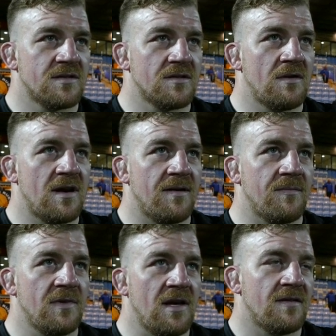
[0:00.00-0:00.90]
So
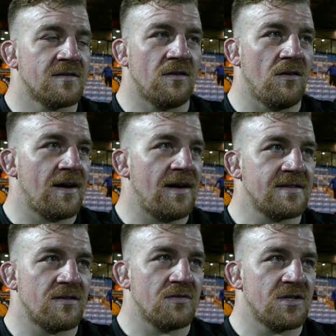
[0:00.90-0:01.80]
yeah, there's a lot of guys
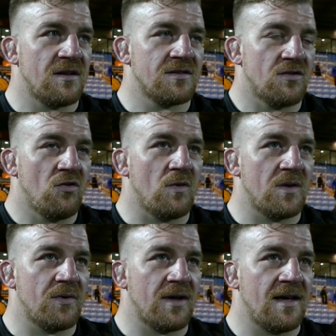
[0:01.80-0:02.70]
that are all challenging, all
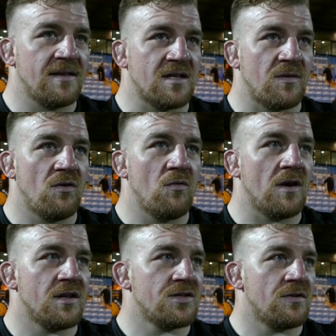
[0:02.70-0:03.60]
wanting to put their hands up and all
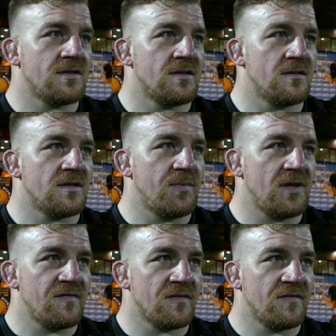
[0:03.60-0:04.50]
wanting a shot to
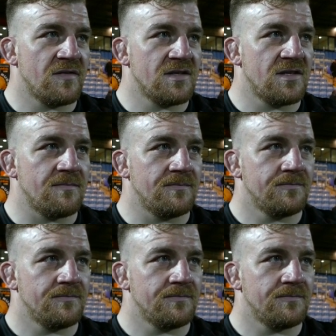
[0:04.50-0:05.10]
play for the first team.